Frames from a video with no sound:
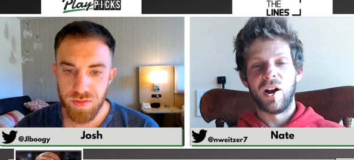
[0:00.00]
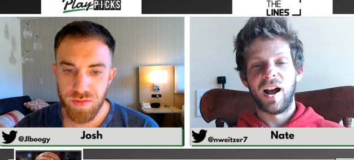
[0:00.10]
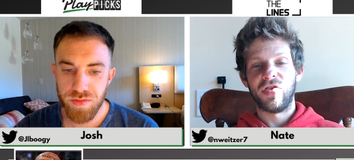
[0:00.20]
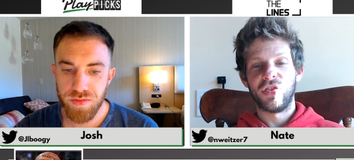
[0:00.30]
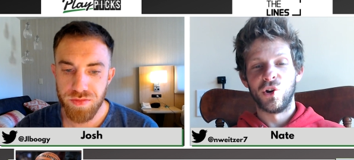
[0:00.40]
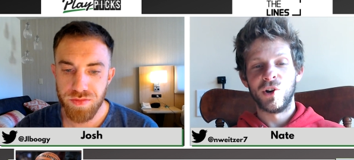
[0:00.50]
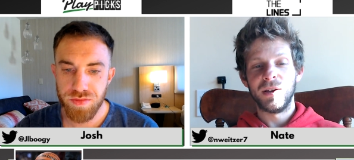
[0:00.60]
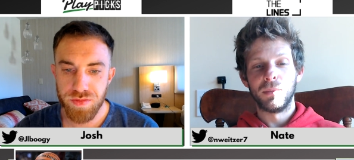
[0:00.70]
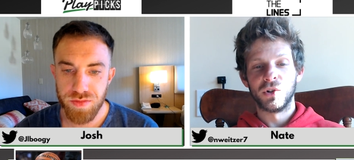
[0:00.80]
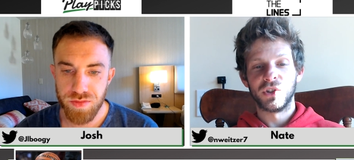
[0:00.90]
Speaker 1: high
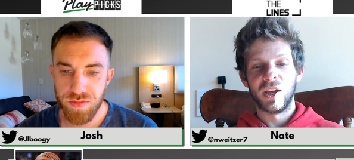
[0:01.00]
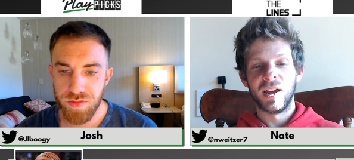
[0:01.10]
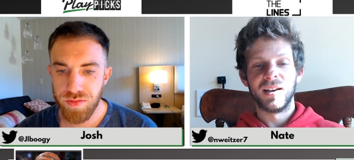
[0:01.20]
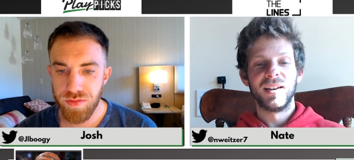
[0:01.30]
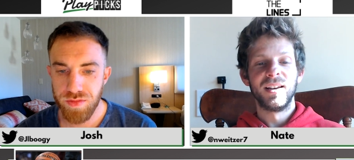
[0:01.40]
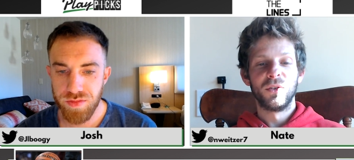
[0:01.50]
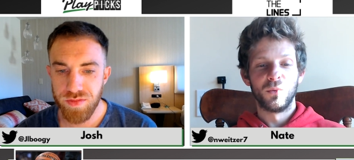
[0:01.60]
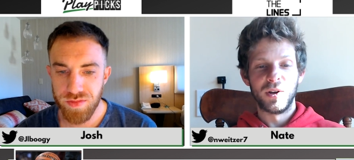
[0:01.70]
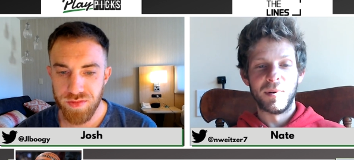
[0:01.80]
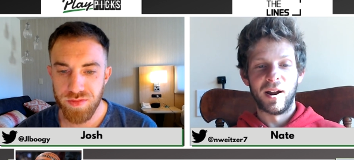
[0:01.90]
30%
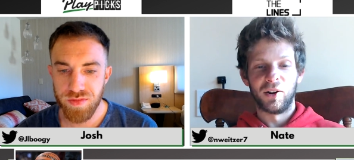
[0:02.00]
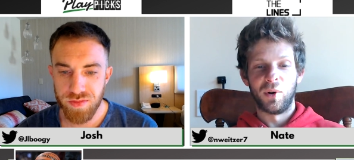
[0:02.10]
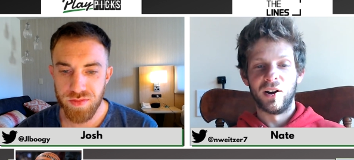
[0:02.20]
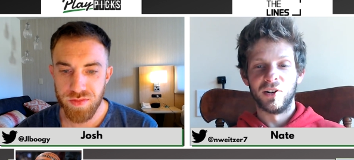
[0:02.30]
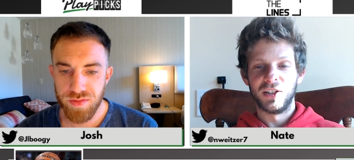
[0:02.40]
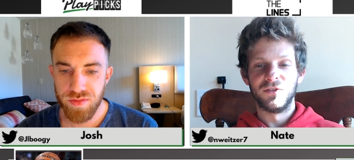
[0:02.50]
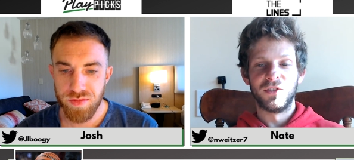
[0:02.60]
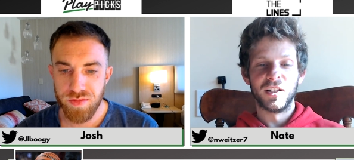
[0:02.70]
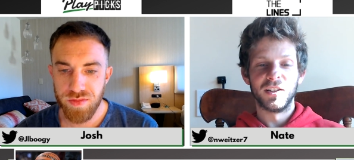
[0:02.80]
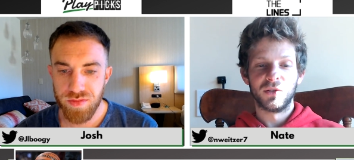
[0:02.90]
rebounding rate on
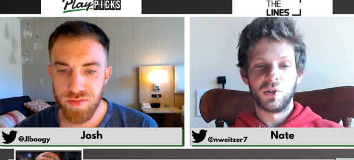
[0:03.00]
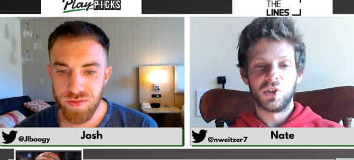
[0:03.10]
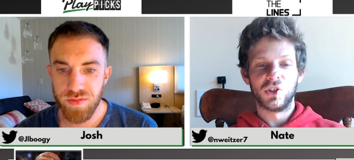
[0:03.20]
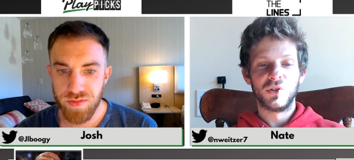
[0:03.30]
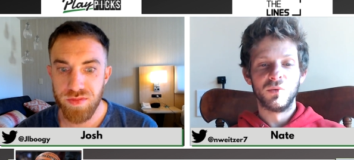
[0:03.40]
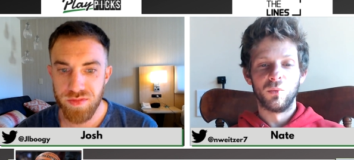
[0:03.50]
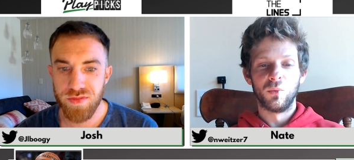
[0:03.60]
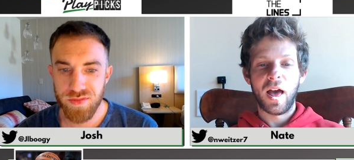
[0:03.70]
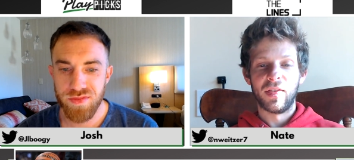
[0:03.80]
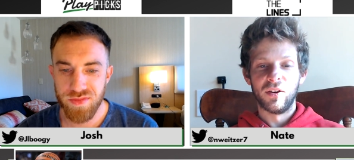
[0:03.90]
defense, which is
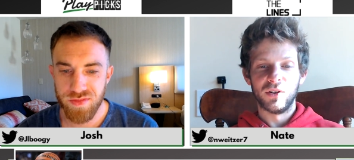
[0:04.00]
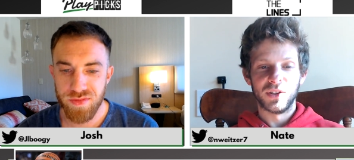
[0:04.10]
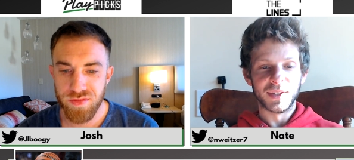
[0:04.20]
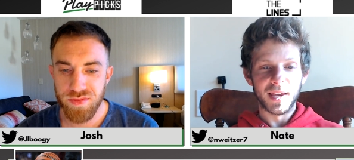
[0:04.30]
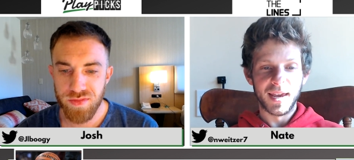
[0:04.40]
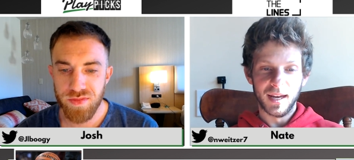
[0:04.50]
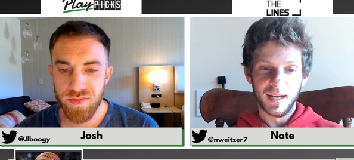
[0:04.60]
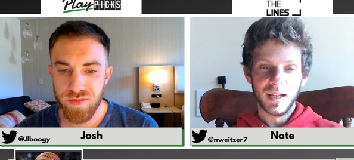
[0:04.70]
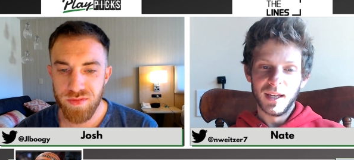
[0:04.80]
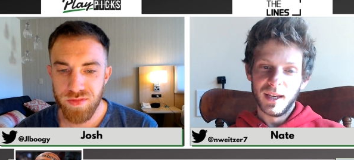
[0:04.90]
rather
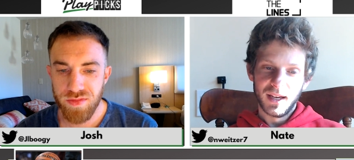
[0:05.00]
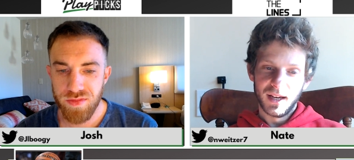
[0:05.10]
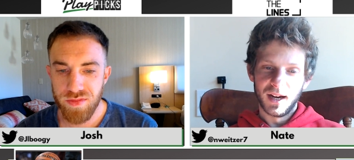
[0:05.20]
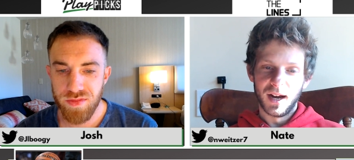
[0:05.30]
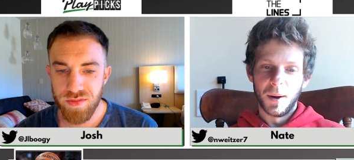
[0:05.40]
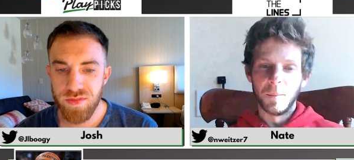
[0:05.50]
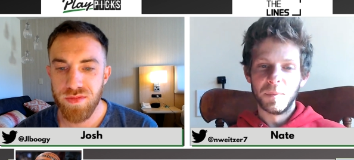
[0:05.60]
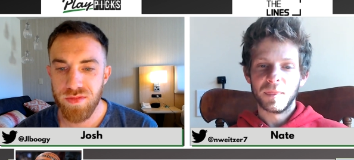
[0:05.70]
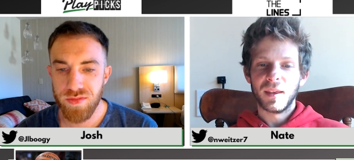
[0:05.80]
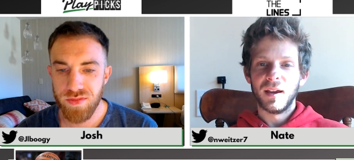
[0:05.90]
insane.
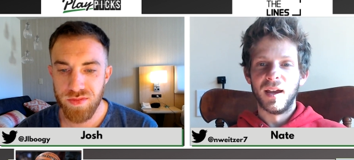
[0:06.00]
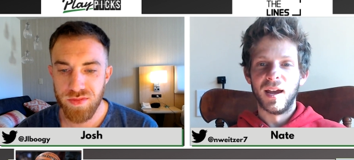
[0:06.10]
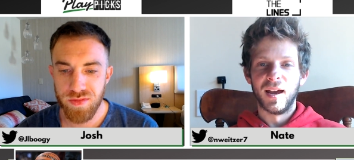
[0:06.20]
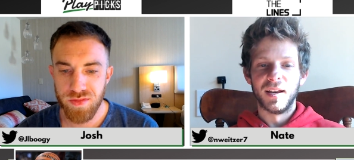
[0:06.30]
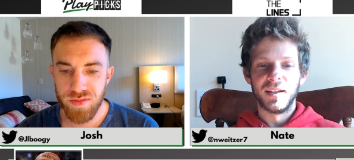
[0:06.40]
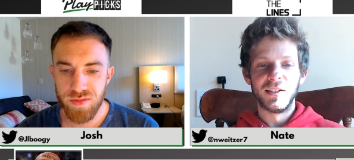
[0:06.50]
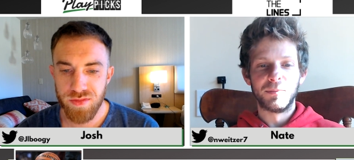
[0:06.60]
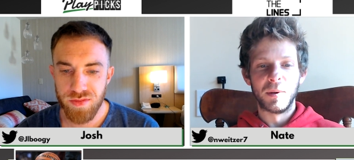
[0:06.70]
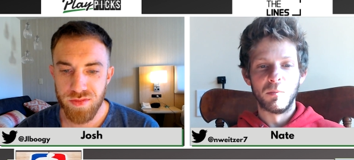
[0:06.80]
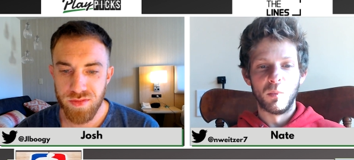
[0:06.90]
And he's
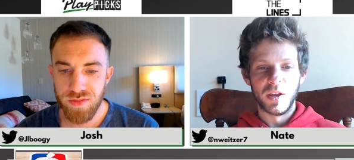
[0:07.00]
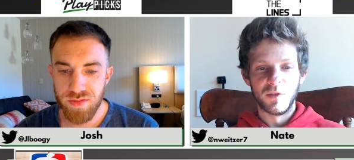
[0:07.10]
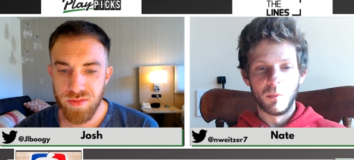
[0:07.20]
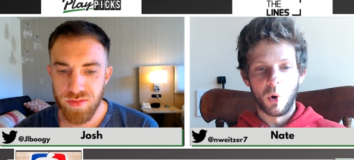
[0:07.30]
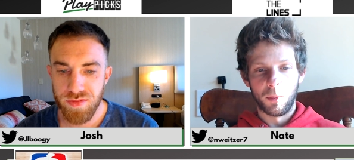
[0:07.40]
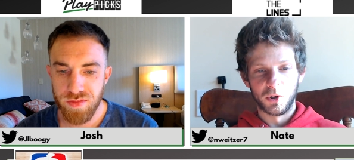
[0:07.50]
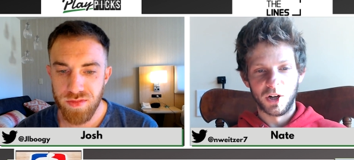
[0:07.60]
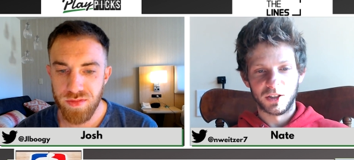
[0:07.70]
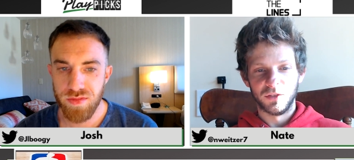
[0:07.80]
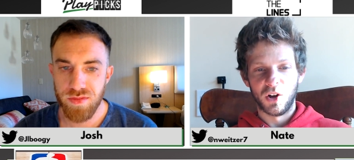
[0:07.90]
been even more
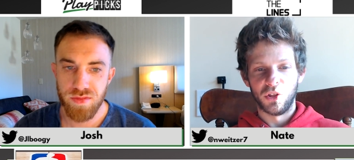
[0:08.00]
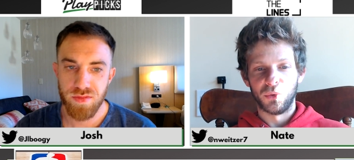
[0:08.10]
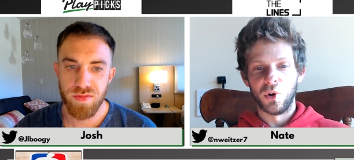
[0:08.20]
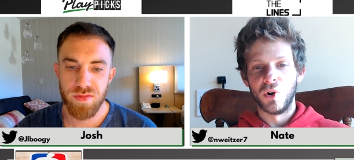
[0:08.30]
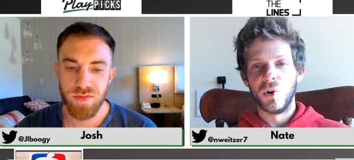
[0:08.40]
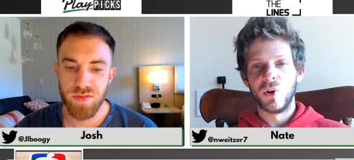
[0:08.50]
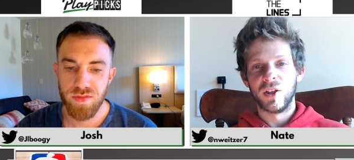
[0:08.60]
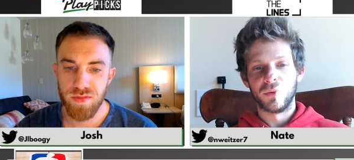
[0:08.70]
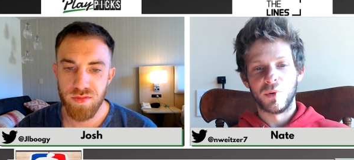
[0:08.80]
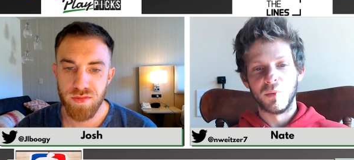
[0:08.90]
productive on the road in
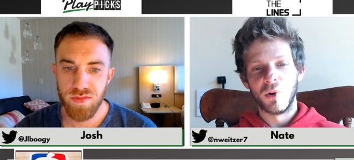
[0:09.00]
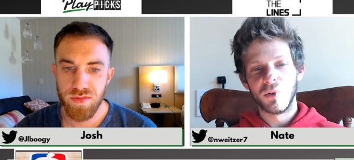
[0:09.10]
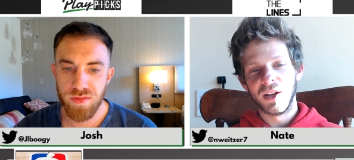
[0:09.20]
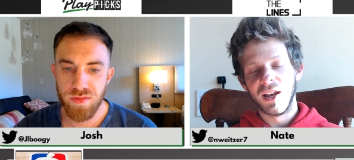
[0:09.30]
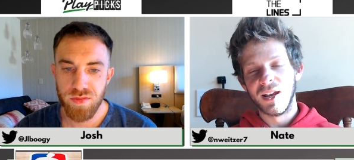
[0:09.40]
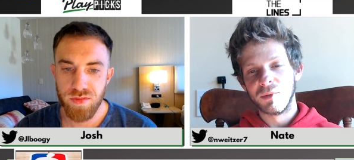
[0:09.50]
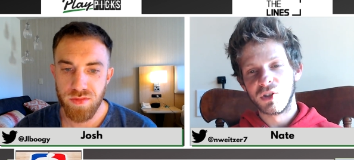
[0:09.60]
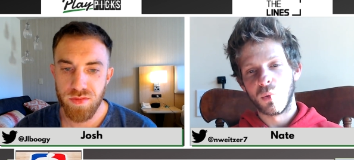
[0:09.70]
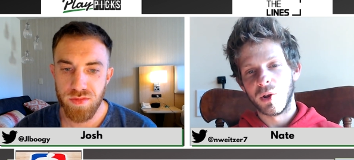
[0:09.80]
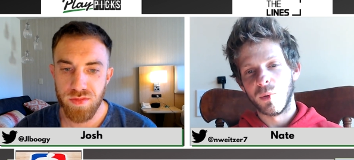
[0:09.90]
3 road games,
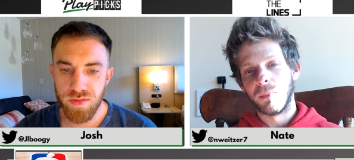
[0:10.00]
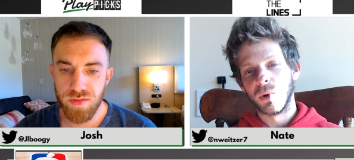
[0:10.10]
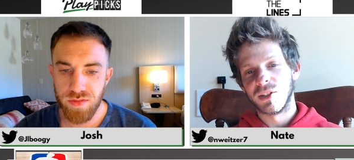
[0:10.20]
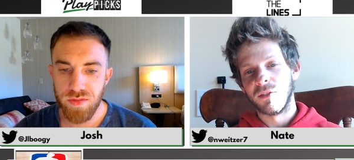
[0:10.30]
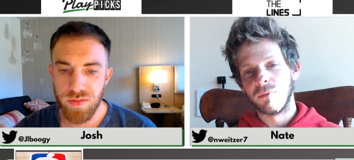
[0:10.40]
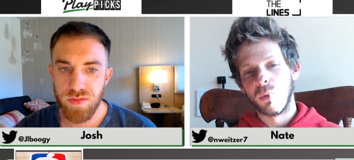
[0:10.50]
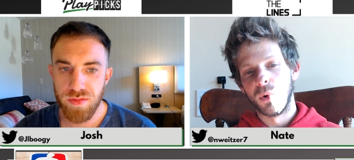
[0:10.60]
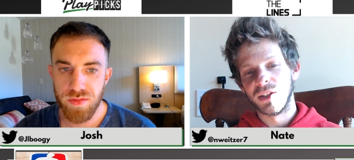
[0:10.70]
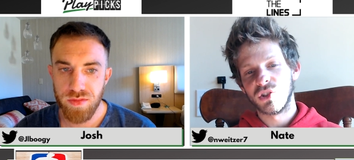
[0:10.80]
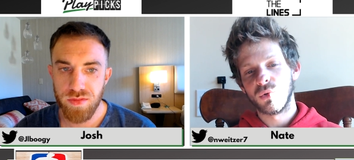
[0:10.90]
21.7
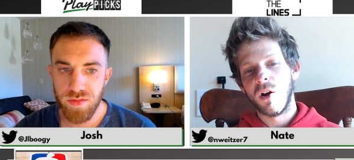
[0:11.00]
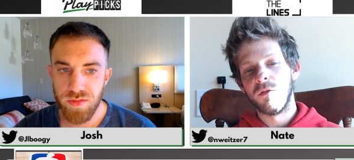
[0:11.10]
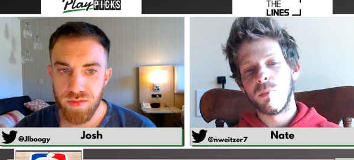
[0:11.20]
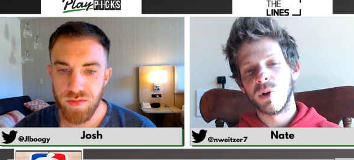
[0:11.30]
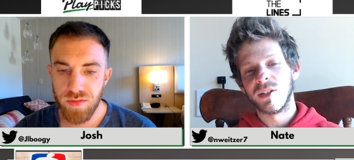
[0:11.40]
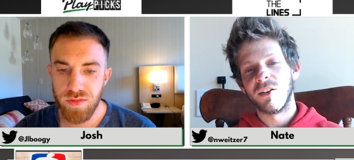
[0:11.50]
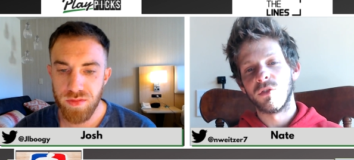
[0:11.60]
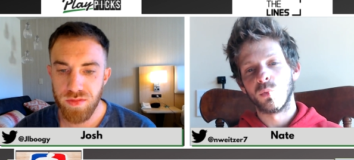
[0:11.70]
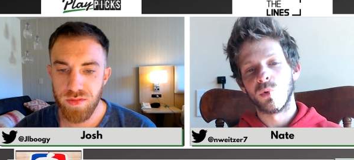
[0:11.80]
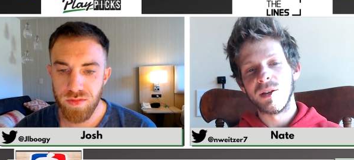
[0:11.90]
points, 12.7
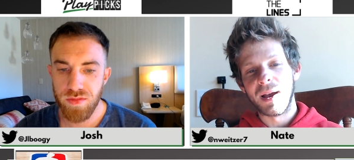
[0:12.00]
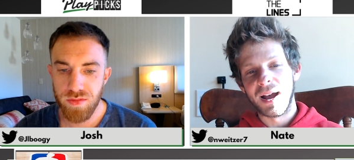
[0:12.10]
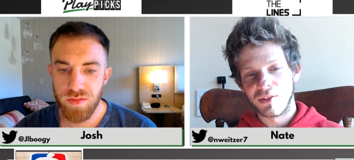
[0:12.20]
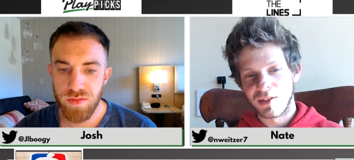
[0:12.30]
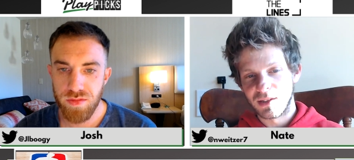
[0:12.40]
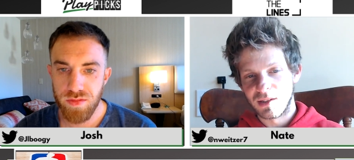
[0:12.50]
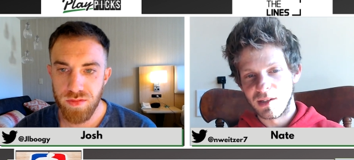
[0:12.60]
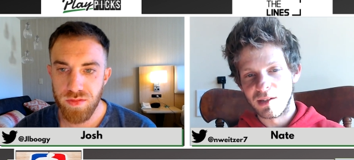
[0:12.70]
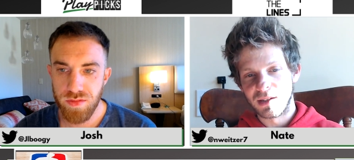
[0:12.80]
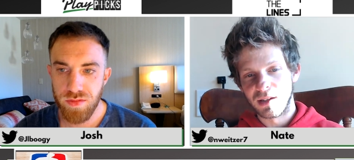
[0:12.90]
rebounds this
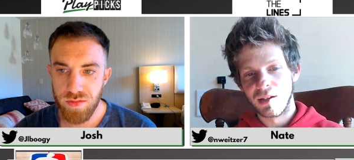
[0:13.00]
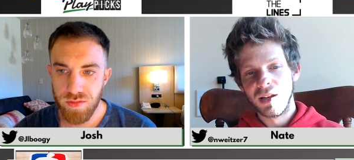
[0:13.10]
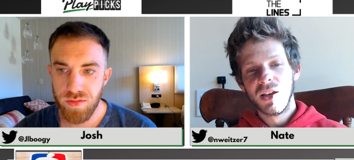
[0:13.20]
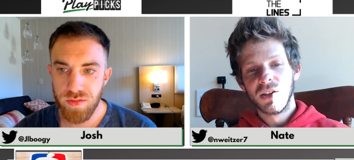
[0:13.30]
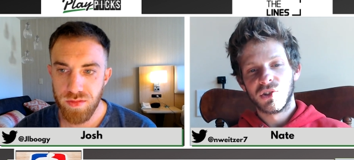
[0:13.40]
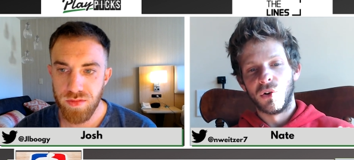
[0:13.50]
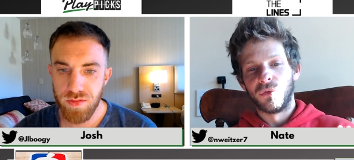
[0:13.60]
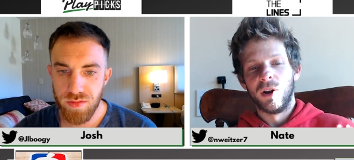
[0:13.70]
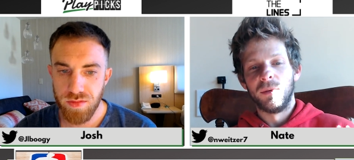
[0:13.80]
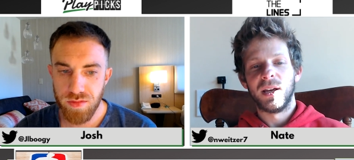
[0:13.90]
season. So for
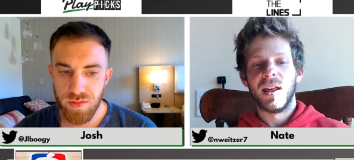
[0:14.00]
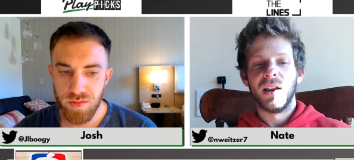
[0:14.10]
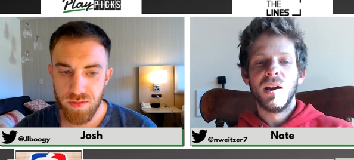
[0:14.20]
him to get